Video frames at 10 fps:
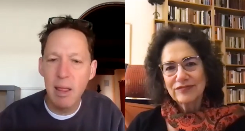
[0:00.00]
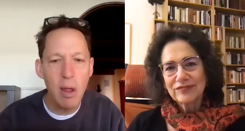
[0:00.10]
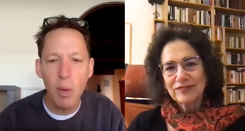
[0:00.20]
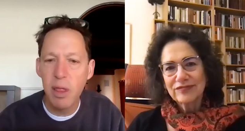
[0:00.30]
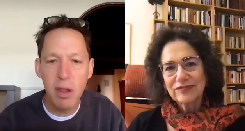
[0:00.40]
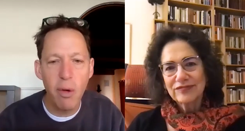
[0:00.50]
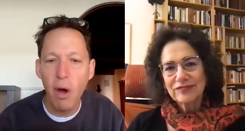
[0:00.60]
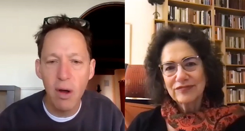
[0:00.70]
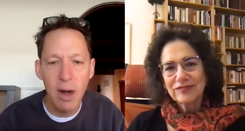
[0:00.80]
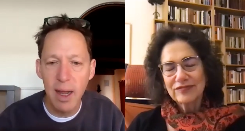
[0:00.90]
Speaker 1: so
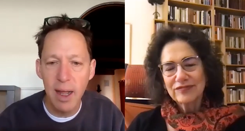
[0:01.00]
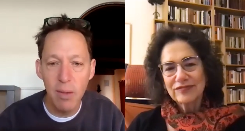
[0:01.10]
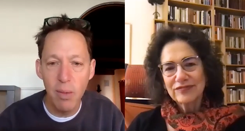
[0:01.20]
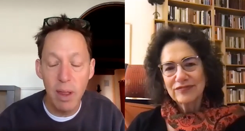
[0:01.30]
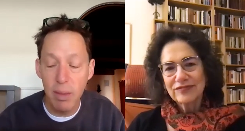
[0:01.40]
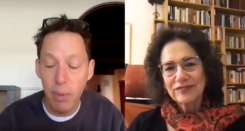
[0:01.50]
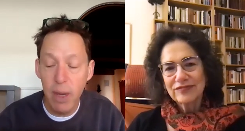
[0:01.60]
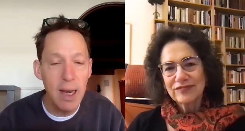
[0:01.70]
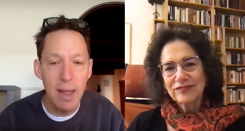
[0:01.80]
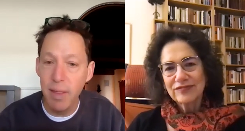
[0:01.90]
strongly with
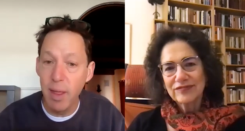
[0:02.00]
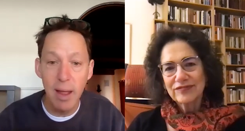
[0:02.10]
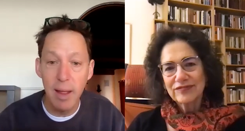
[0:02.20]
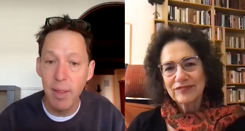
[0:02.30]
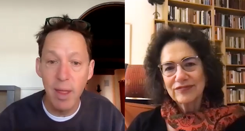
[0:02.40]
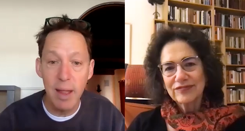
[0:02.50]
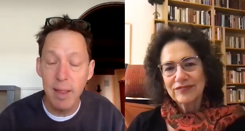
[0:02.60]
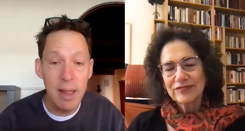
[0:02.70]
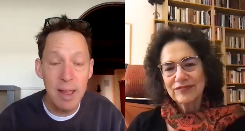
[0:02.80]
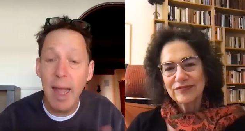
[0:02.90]
really the, the, the
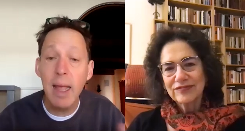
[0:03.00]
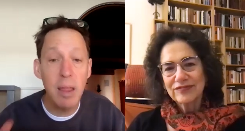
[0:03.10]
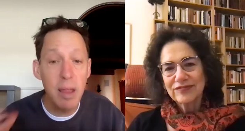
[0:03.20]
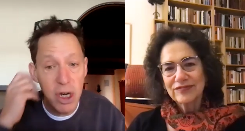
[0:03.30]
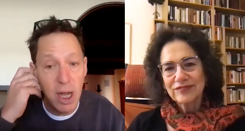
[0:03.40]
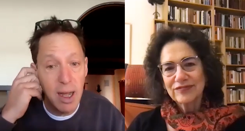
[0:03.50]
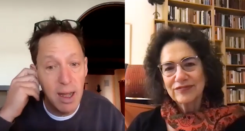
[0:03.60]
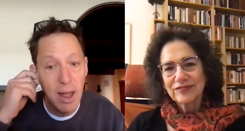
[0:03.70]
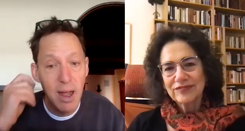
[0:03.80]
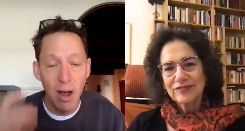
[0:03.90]
texture
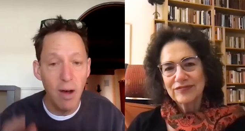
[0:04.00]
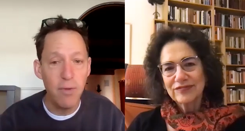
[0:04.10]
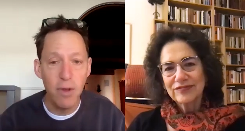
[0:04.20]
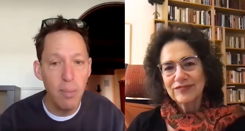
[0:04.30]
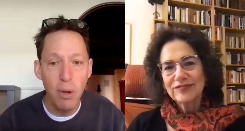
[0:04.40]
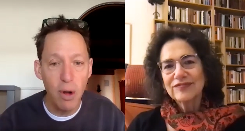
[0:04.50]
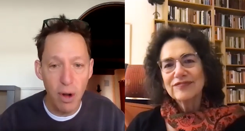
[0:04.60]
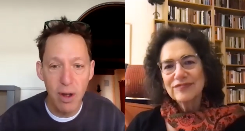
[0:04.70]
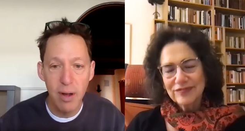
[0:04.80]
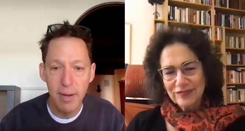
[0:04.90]
of your book?
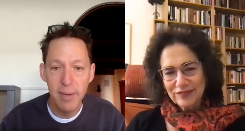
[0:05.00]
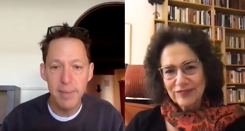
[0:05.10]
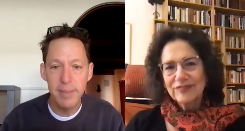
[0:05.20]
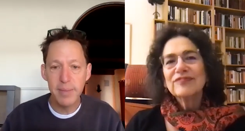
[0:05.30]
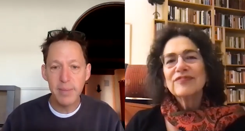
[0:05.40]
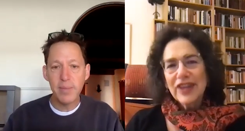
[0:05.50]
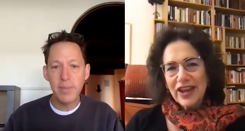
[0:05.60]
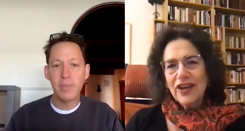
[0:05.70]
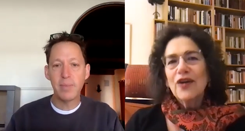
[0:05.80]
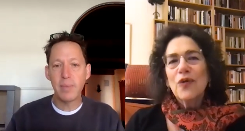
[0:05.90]

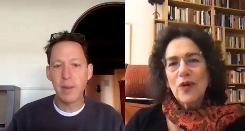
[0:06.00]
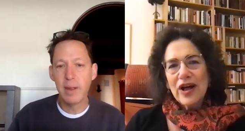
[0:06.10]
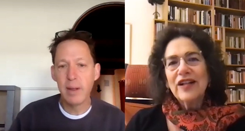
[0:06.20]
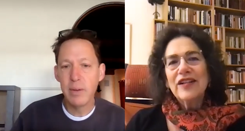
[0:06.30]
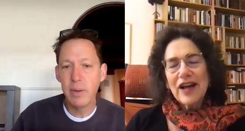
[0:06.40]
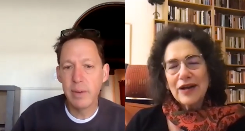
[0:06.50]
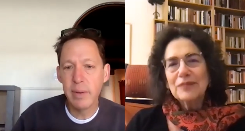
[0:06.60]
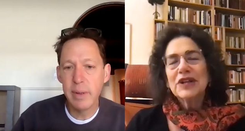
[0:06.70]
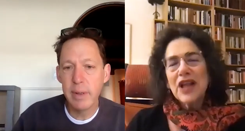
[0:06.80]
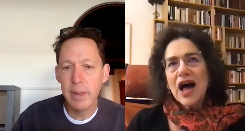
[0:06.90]
Speaker 2: Well, I'm
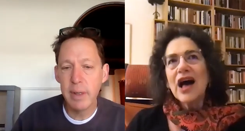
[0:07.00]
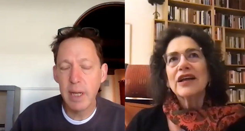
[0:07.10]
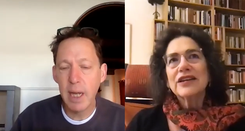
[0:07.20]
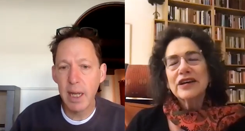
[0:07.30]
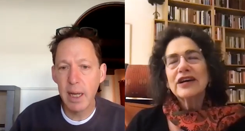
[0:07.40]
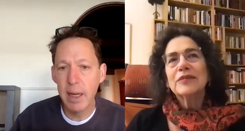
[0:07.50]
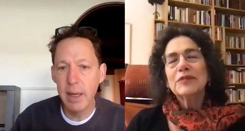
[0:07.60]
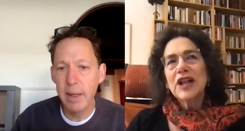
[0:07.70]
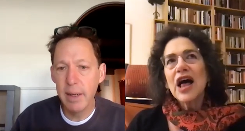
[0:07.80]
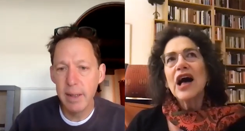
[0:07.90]
glad. I'm
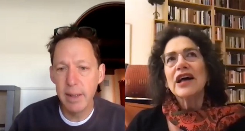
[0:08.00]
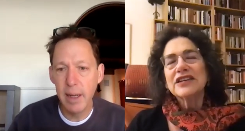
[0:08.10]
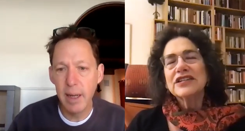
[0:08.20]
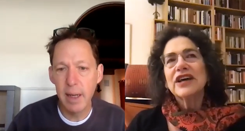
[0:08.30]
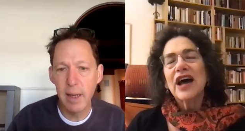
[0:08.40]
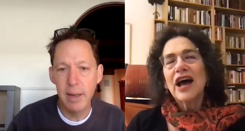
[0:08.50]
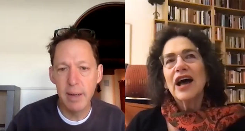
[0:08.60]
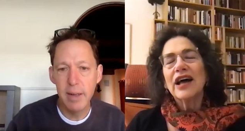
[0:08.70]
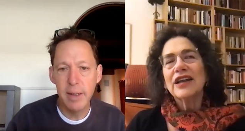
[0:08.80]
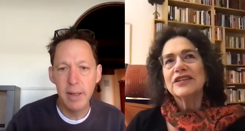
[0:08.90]
glad.
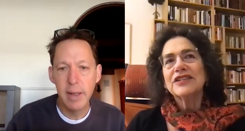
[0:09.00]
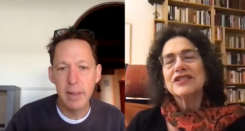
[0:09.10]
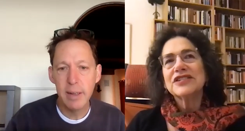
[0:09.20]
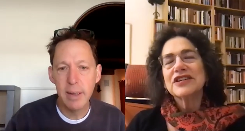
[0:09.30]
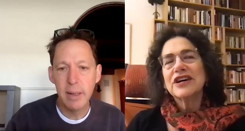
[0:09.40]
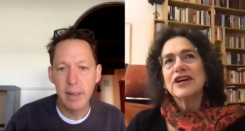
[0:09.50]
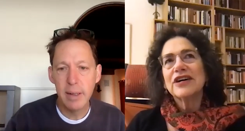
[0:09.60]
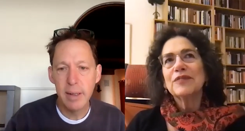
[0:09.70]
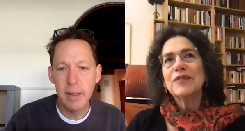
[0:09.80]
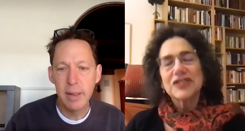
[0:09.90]
And
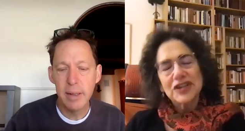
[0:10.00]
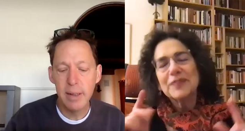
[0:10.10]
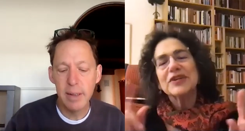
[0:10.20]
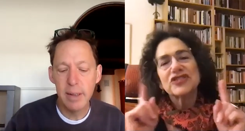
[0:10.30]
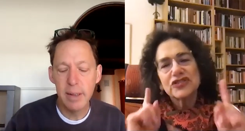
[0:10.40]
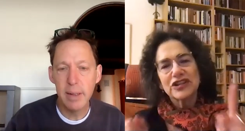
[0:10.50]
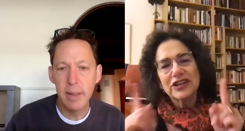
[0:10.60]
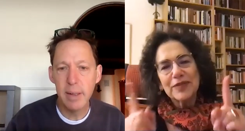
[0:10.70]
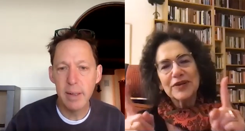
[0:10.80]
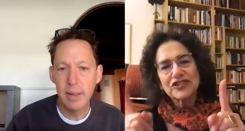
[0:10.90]
um, so let me just let
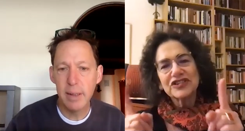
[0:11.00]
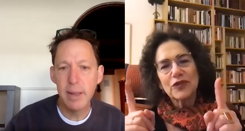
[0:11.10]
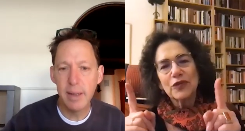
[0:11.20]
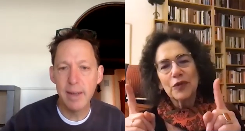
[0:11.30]
me just